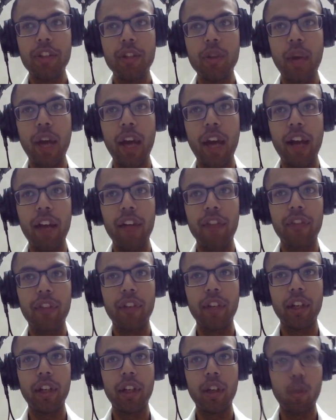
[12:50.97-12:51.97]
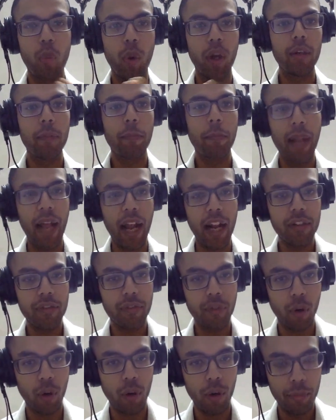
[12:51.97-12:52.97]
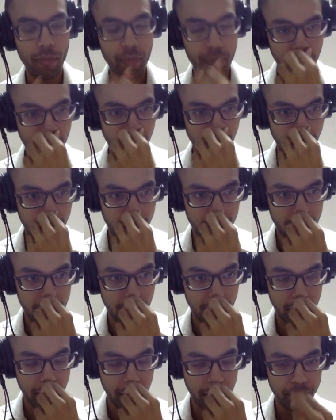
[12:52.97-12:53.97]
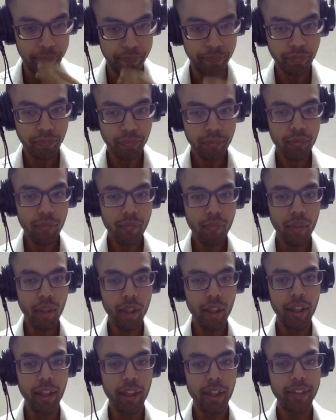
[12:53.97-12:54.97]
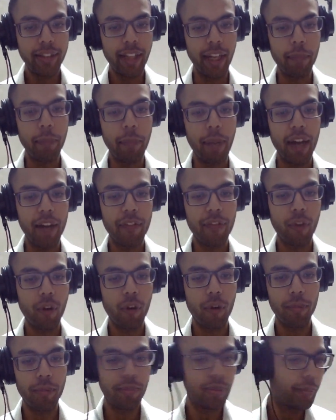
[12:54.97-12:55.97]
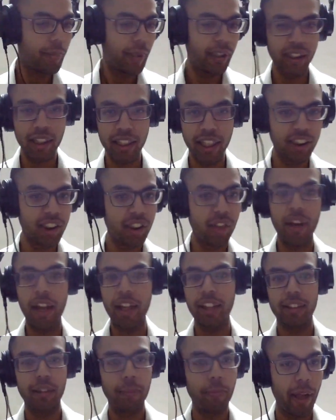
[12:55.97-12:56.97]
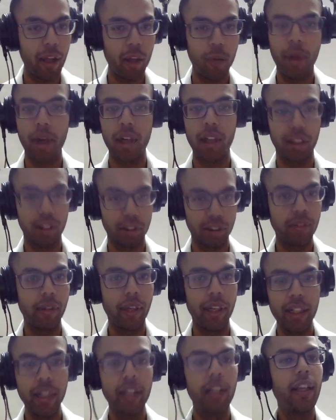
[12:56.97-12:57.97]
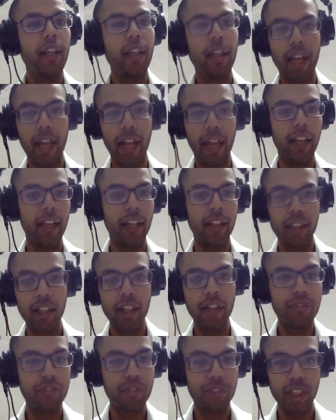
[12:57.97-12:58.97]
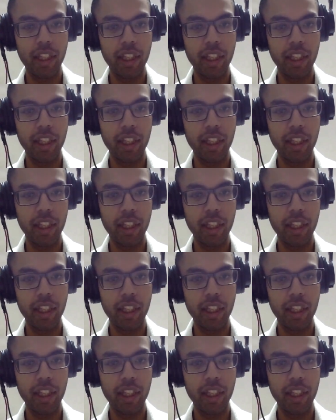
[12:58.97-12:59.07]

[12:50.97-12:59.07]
you have one platform, and that platform basically extracts the biomarkers, right? And gives so